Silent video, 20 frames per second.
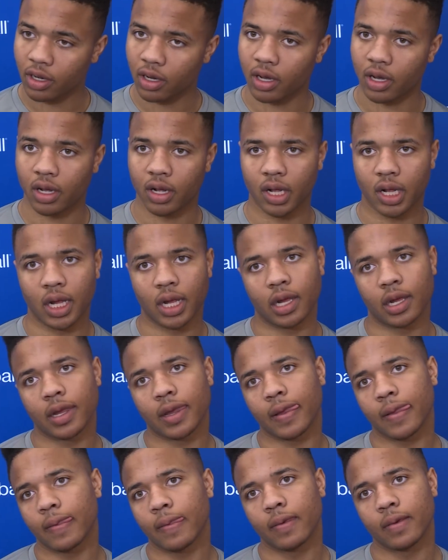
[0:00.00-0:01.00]
Uh,
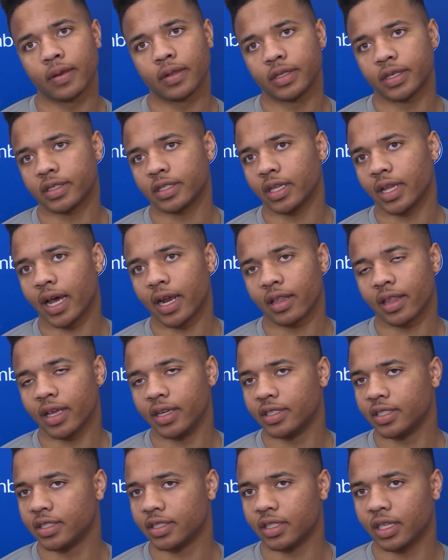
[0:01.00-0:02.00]
just a lot of
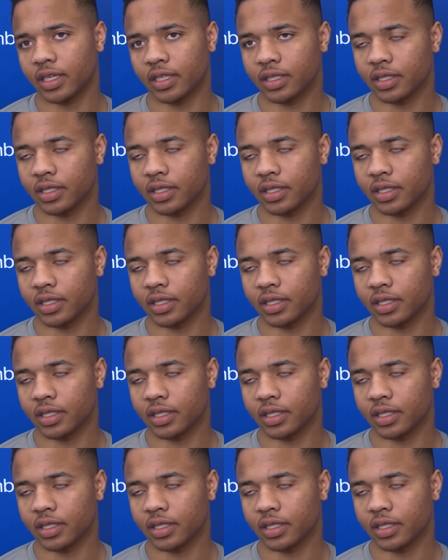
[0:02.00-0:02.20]
things, just